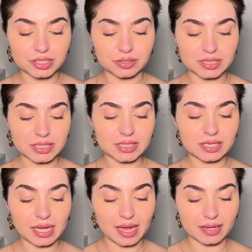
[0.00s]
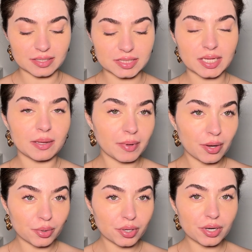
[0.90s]
to use it as a
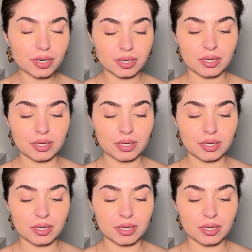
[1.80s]
powder.